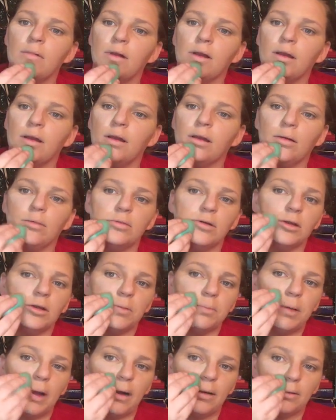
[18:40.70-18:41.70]
And I'm
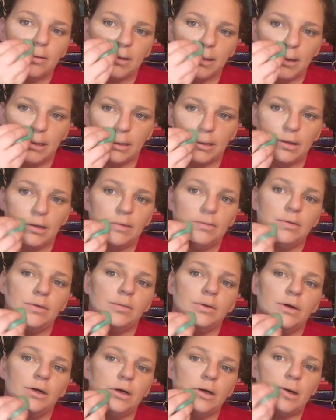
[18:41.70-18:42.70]
just pouncing this
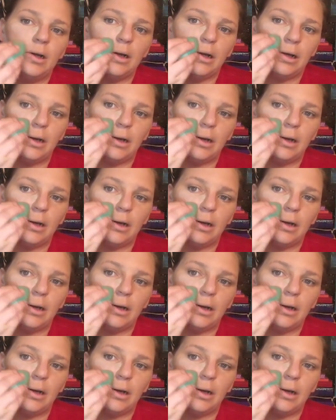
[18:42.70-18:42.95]
everywhere.